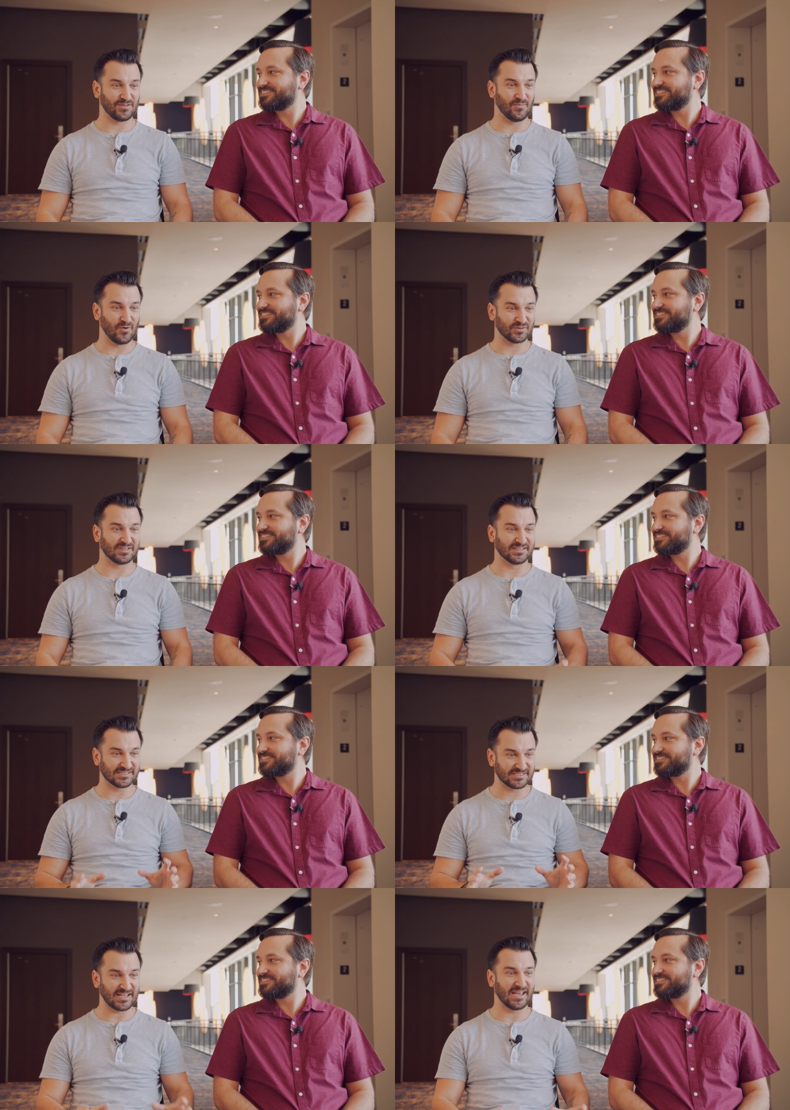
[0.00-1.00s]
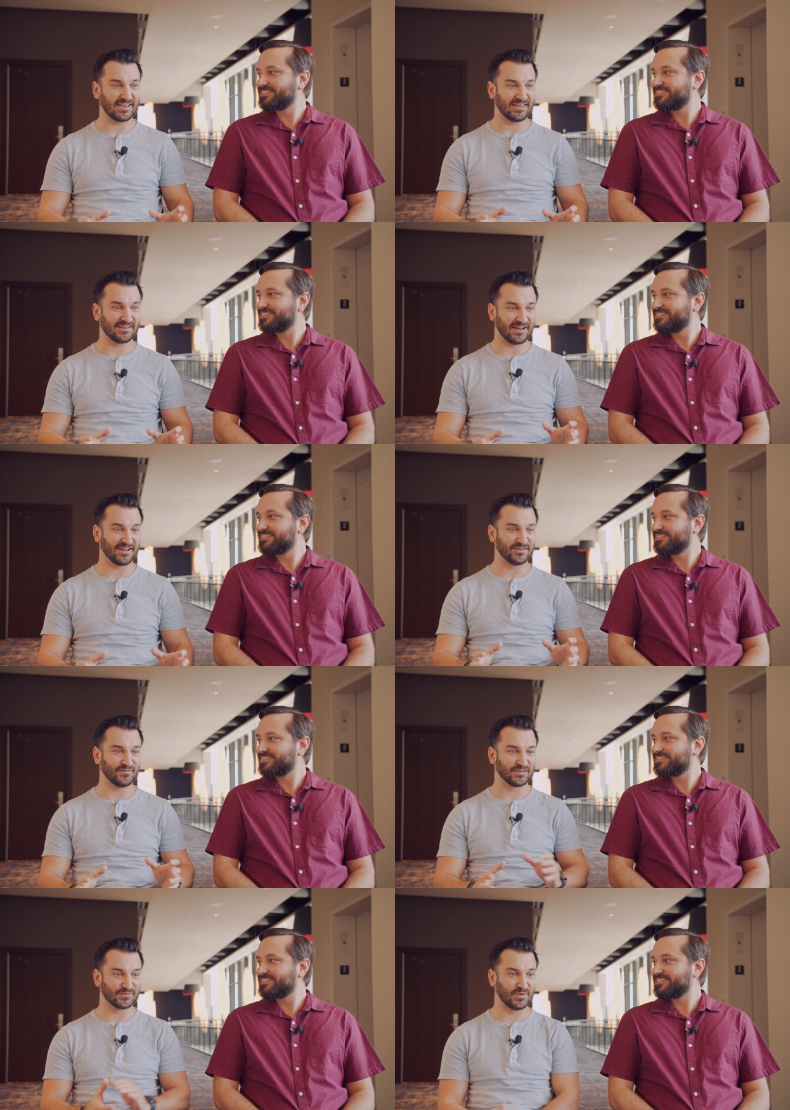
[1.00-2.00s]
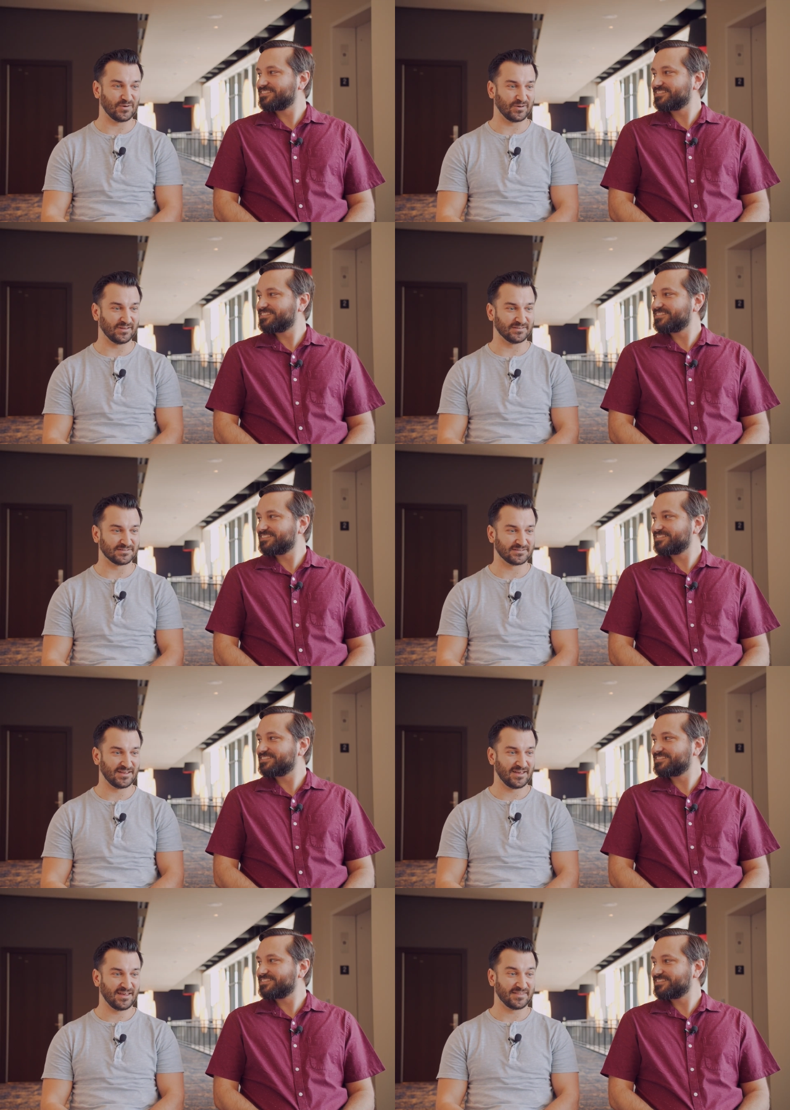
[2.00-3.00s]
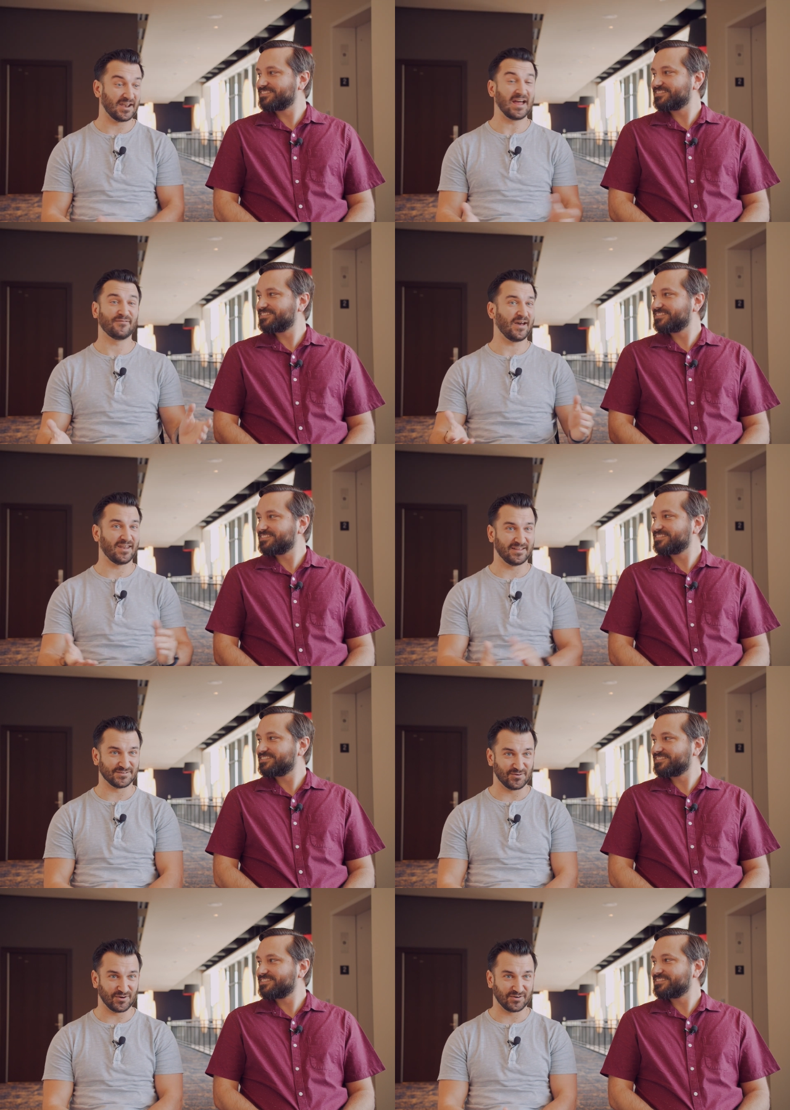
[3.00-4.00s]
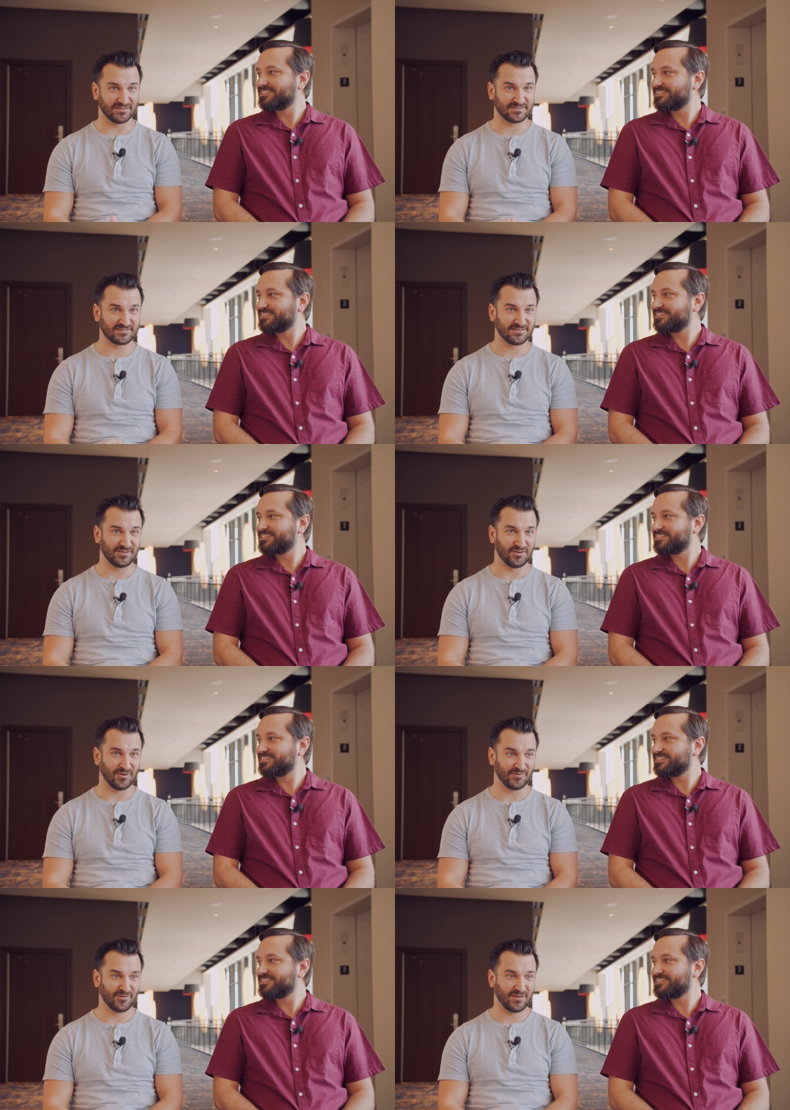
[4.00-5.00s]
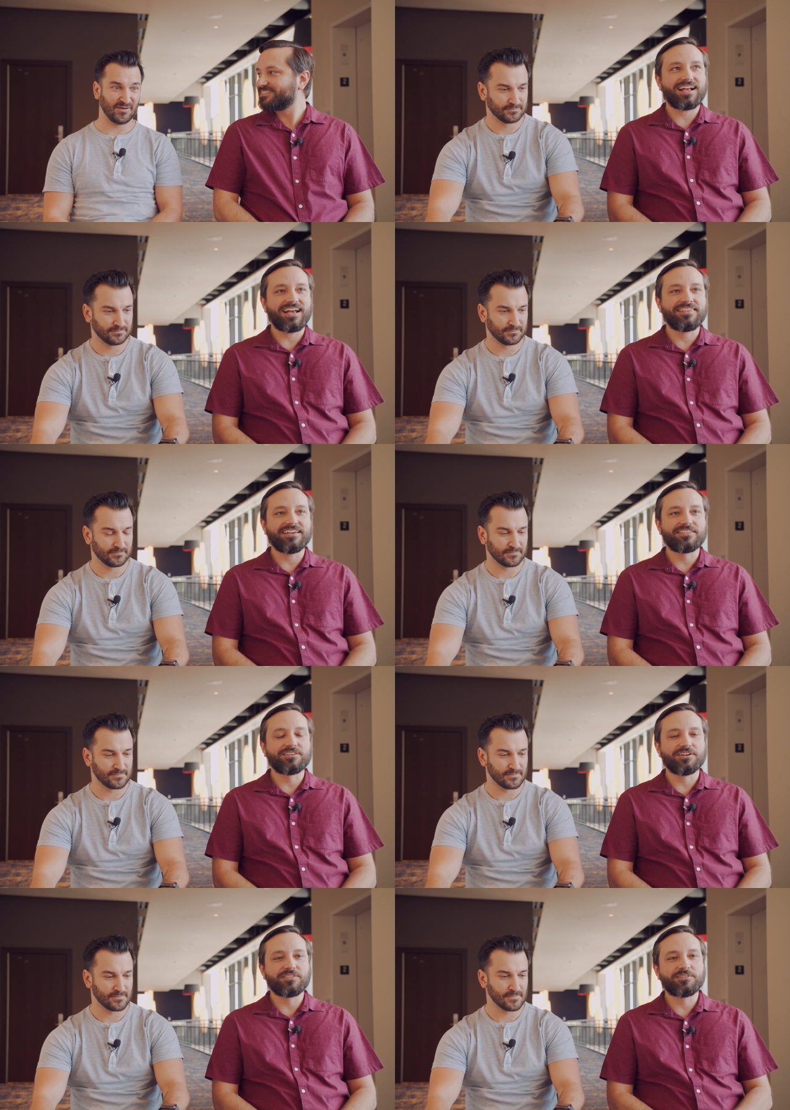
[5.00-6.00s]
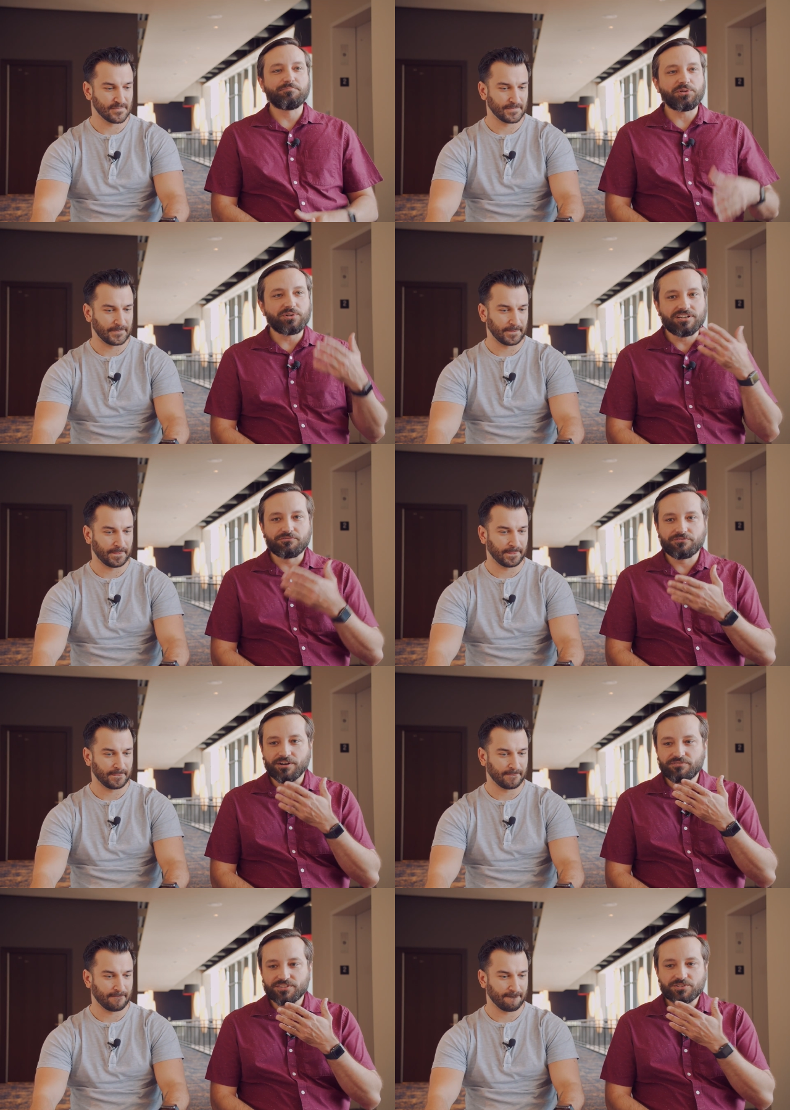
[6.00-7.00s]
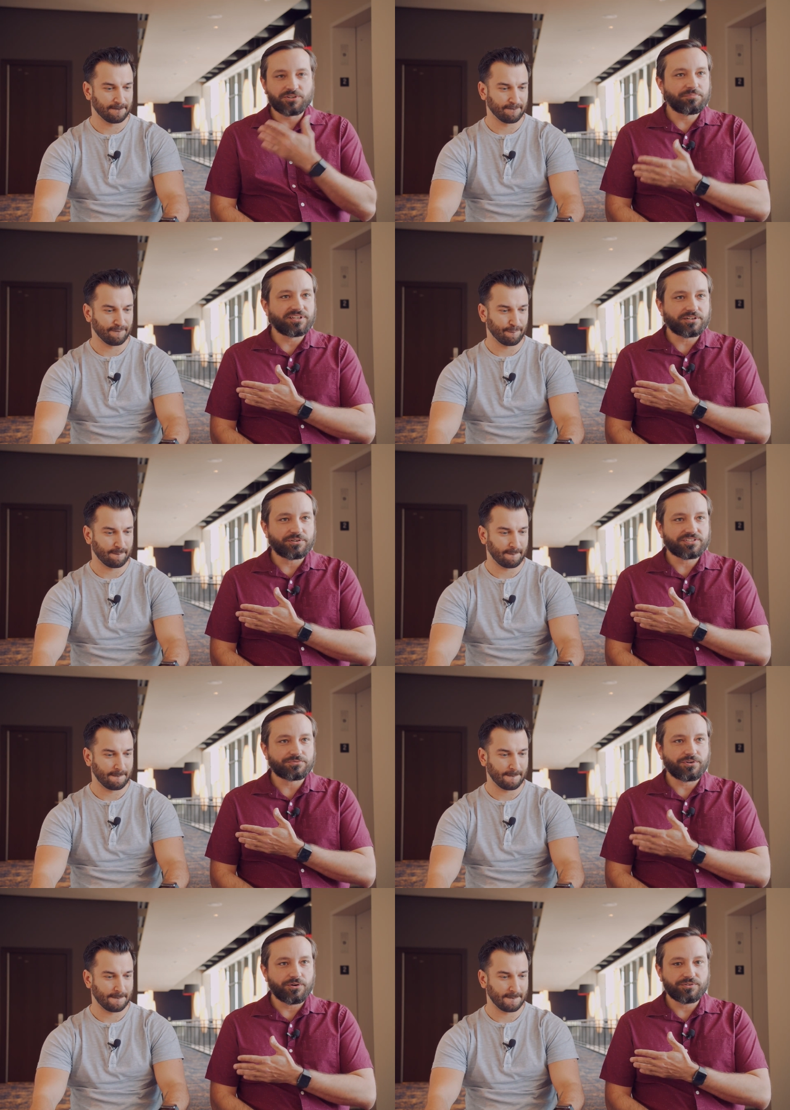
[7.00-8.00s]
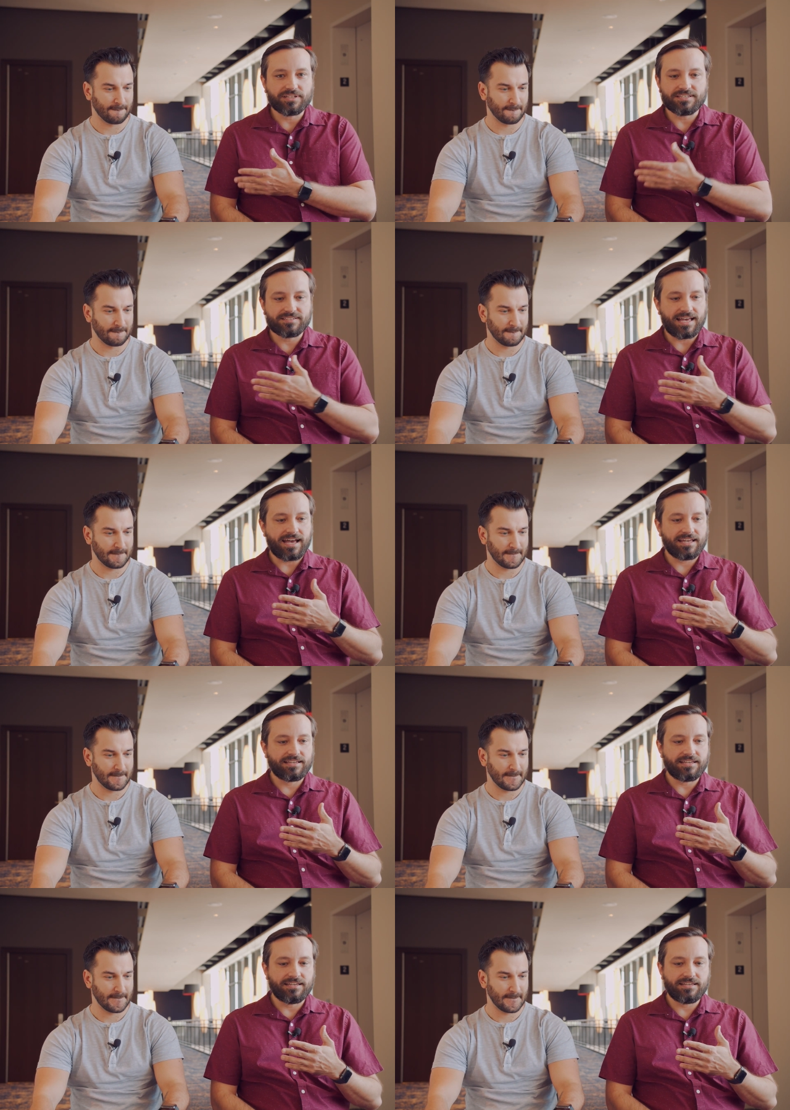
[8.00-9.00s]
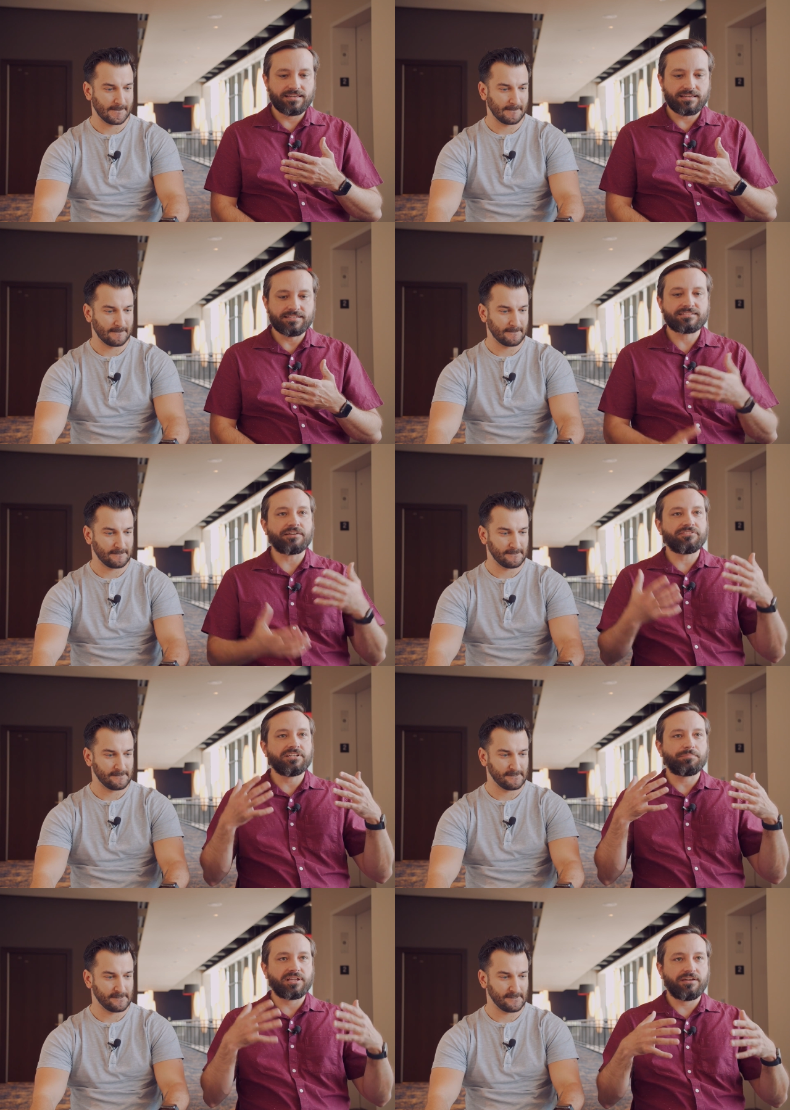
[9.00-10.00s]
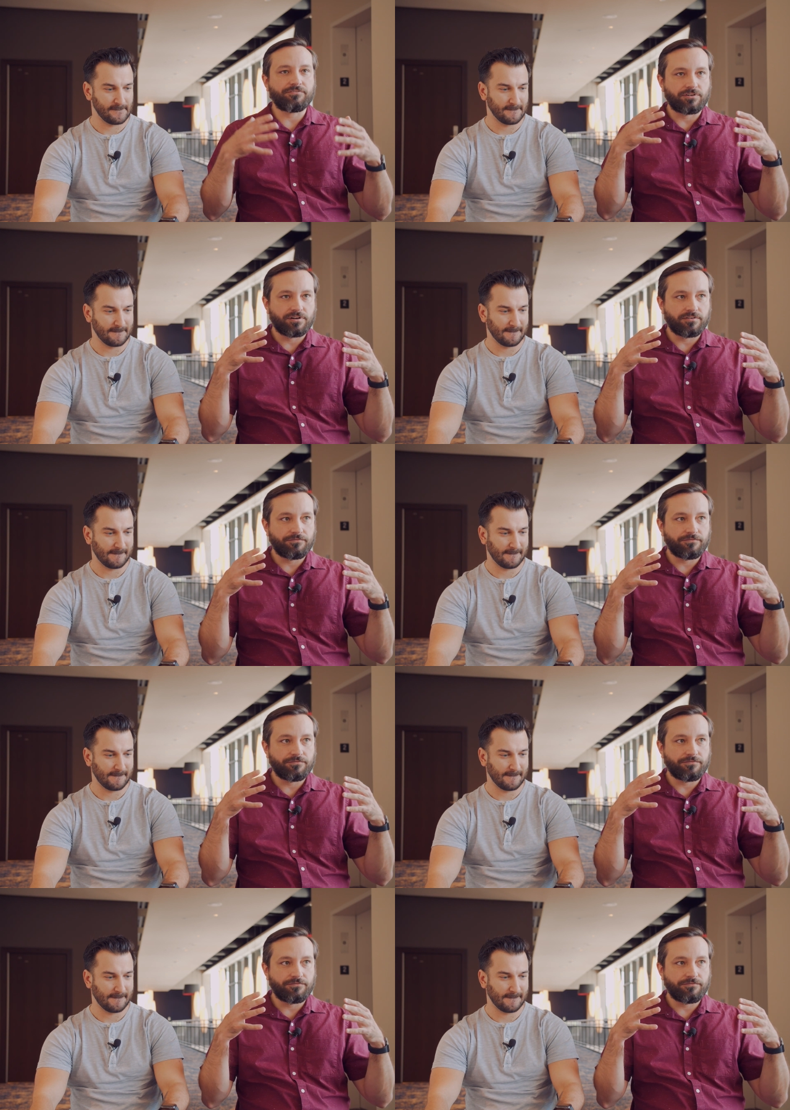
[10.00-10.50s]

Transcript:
Speaker 1: the most exciting kind of experience that I've had as an artist, you
Speaker 2: know. I think the, the beauty of, of the script that Chris wrote is that it, it's definitely a play for,